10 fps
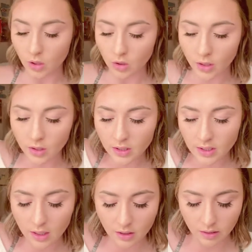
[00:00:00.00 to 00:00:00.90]
So as you can
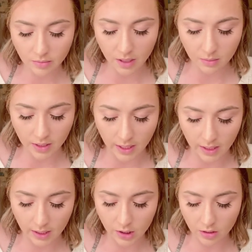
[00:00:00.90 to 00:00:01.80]
tell, sometimes
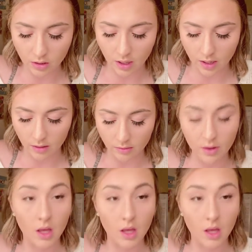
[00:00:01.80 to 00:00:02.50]
eyelashes have